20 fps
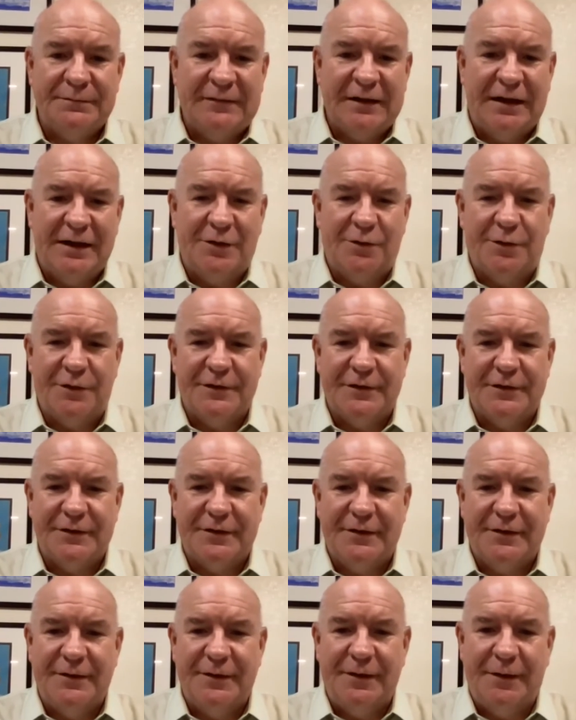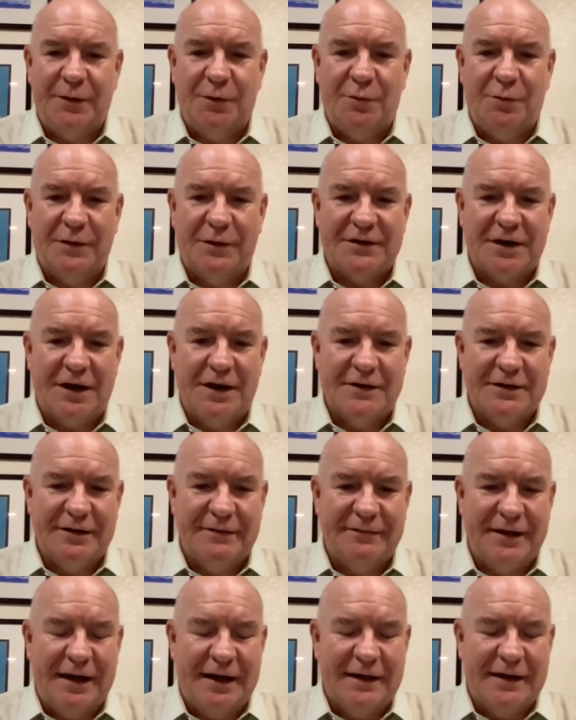Of course, here's the
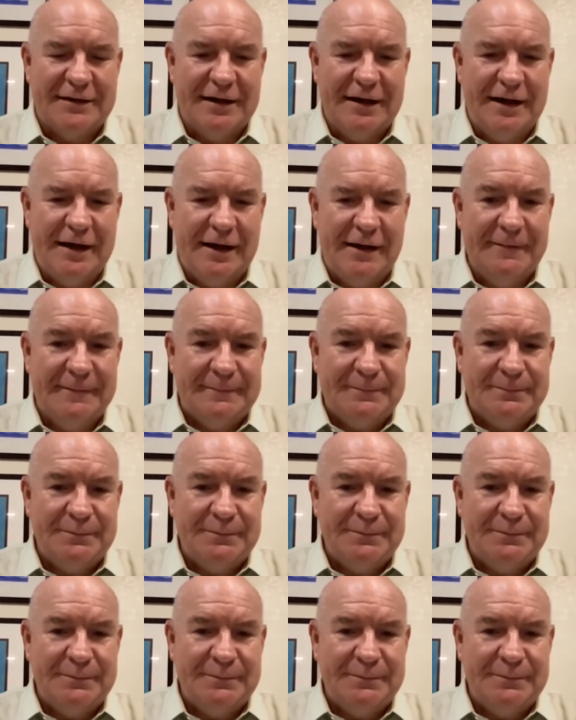Wisconsin flag today.